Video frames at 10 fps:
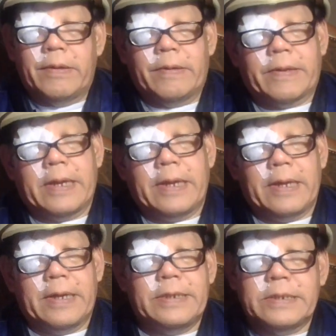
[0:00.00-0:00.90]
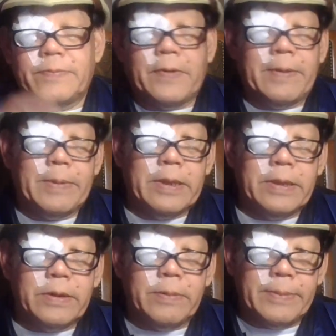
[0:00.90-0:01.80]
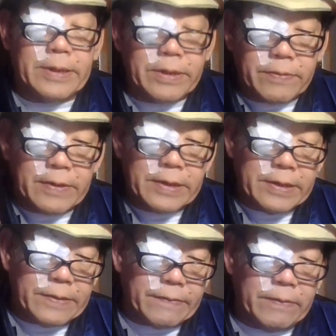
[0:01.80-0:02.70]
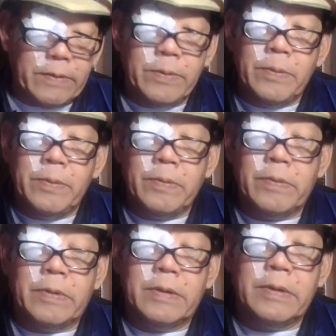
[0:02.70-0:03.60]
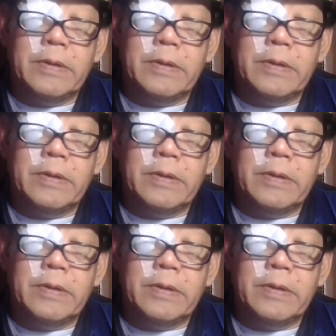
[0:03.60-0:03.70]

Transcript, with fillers: Okay, I just vomited a little bit. I tried this new